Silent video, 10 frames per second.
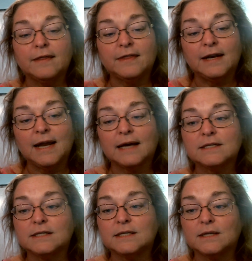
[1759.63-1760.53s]
The
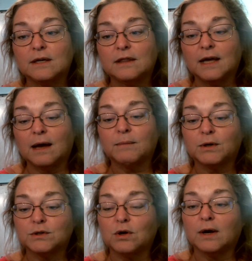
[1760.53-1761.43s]
next thing I'm going
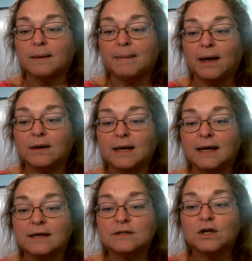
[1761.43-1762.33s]
to talk about
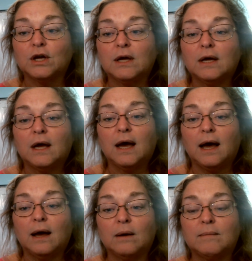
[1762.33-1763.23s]
is
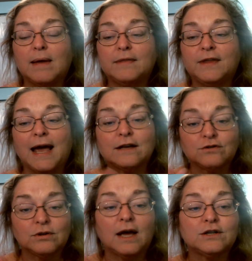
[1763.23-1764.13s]
the
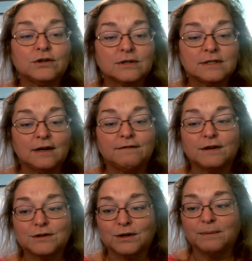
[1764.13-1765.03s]
astrological stuff
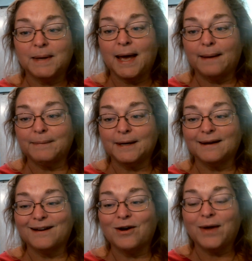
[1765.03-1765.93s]
that's going to be
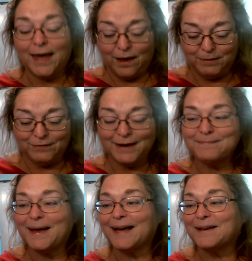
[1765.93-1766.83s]
happening. Okay, I'll be right
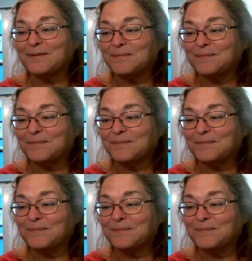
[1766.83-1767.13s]
back.